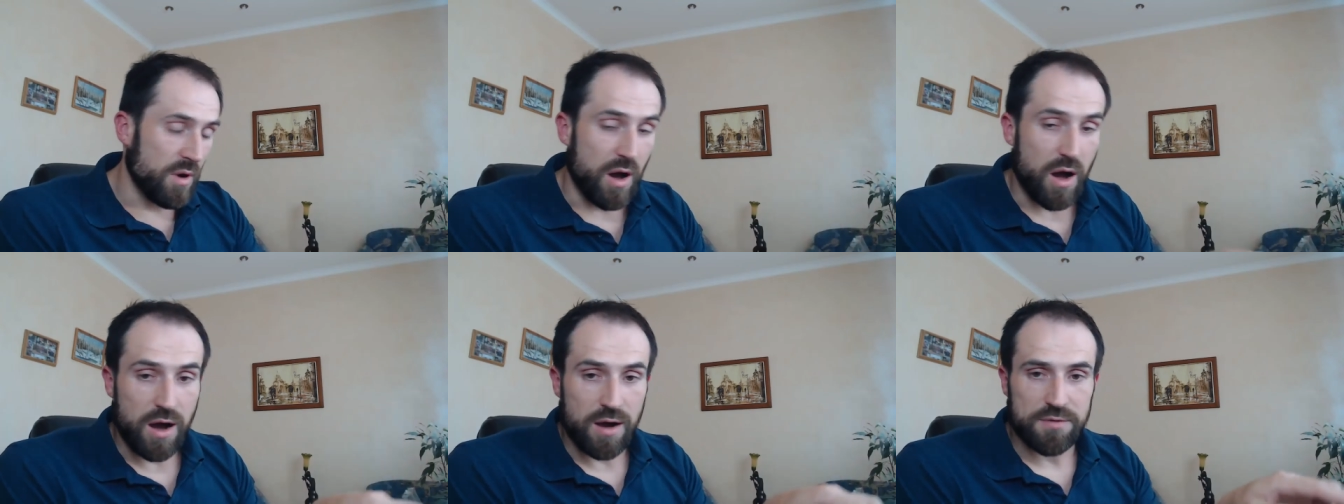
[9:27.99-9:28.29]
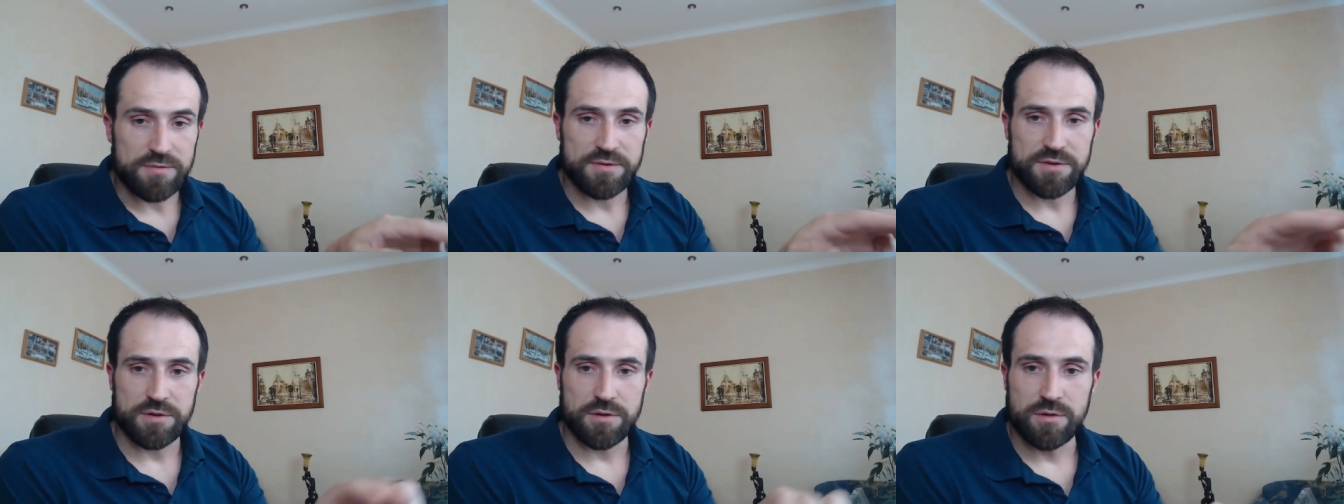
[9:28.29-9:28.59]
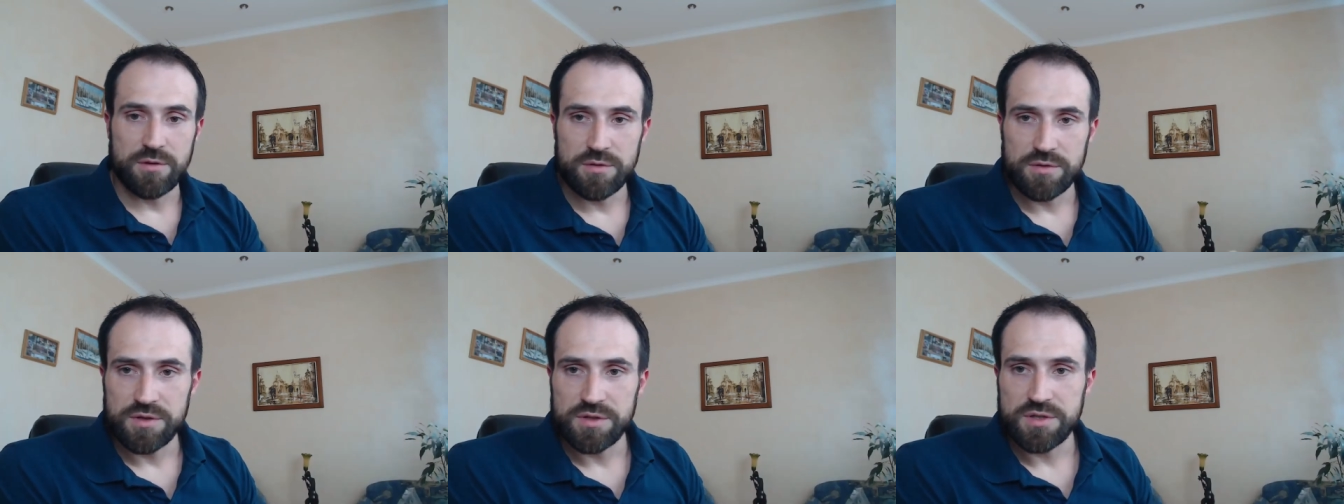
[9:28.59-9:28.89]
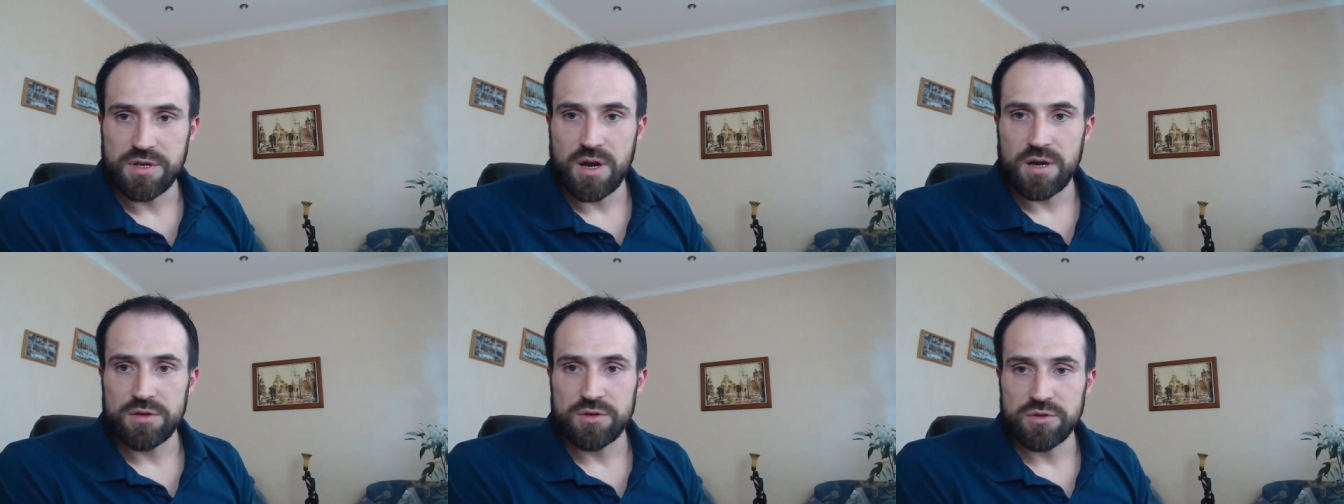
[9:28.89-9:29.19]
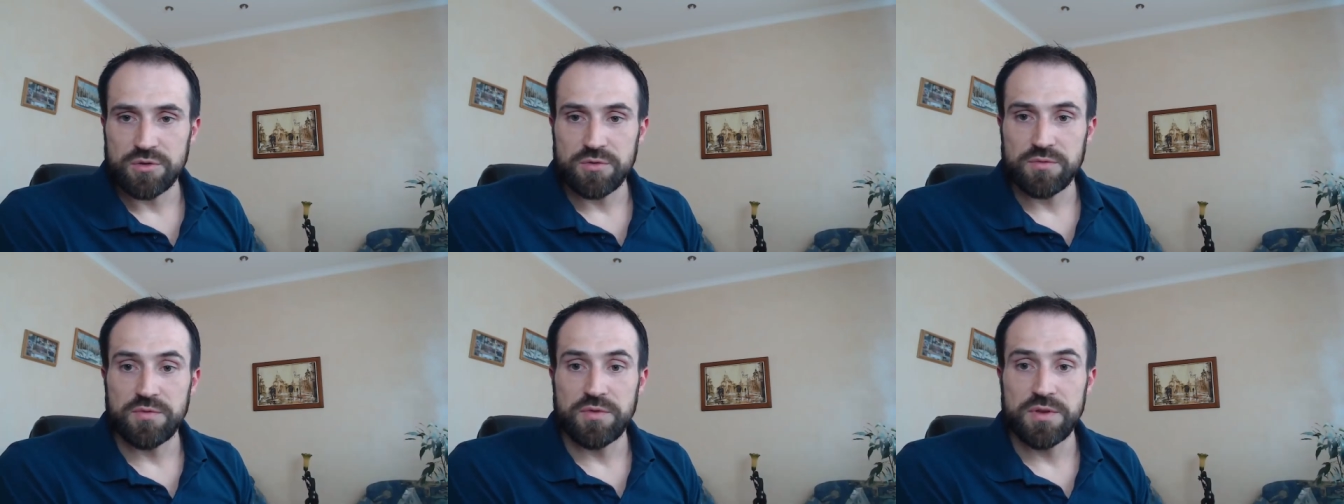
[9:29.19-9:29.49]
after
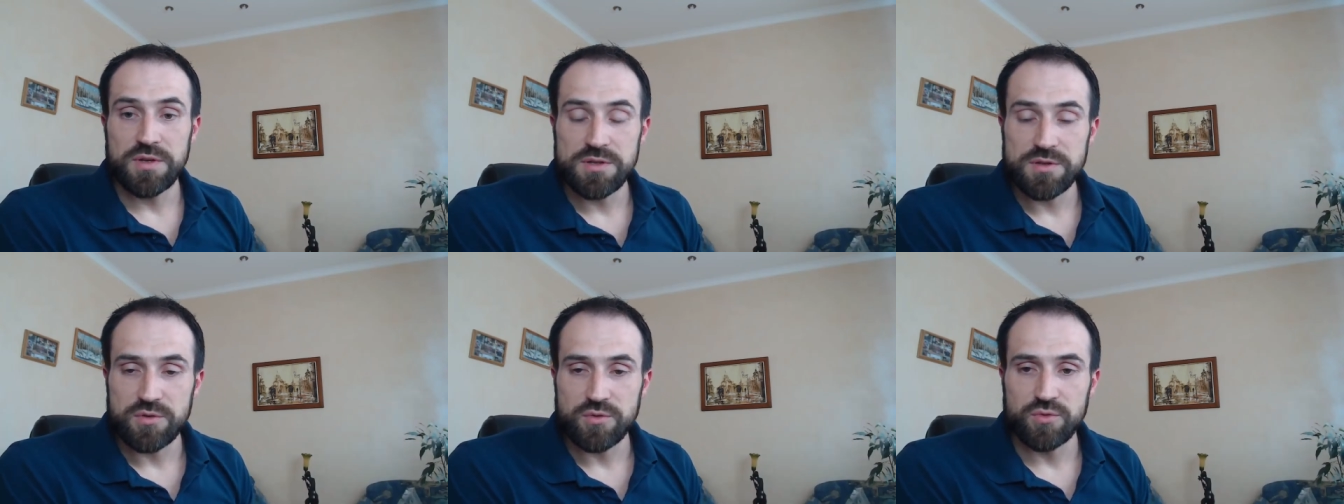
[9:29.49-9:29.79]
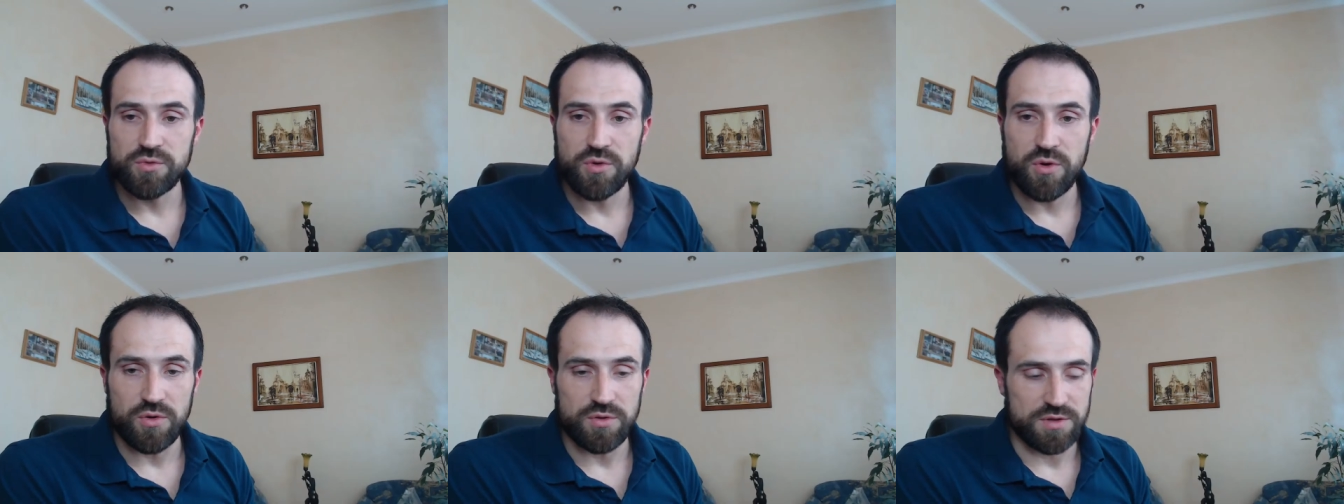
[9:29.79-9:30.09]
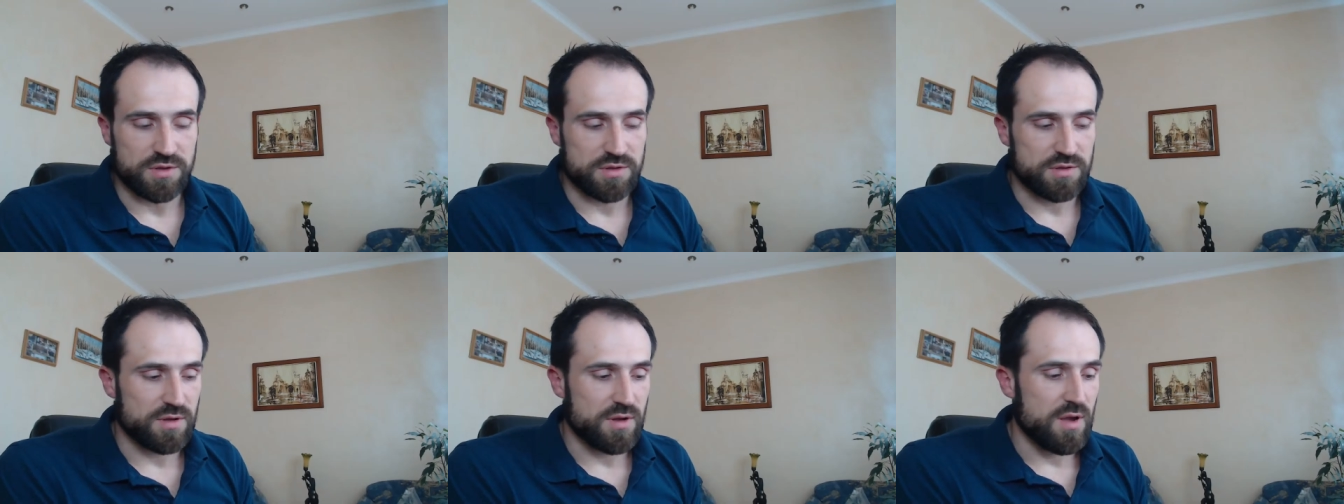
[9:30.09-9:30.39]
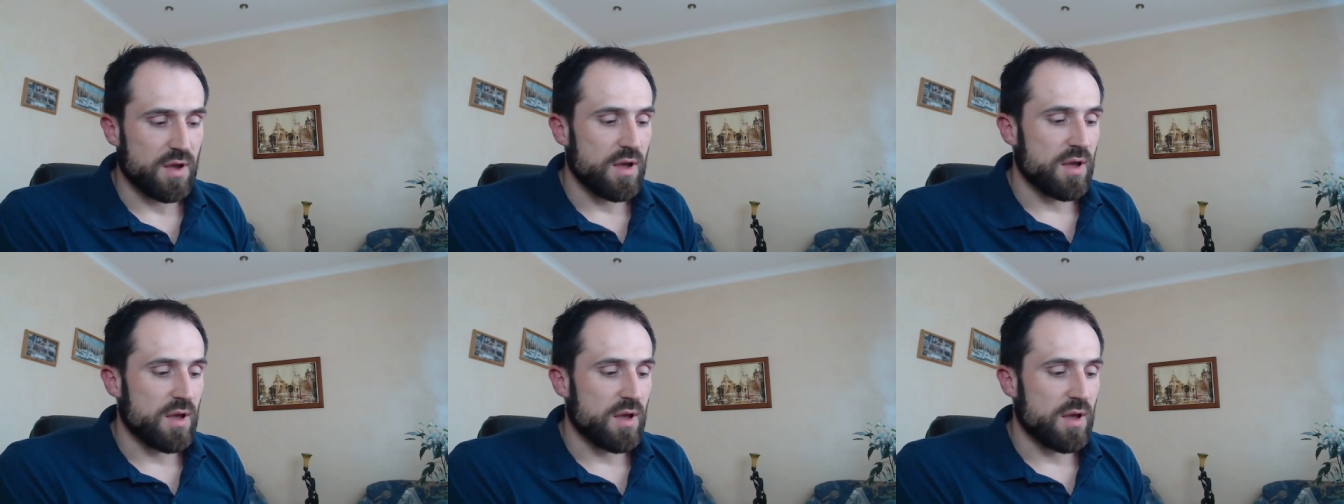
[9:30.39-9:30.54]
discussion of these root causes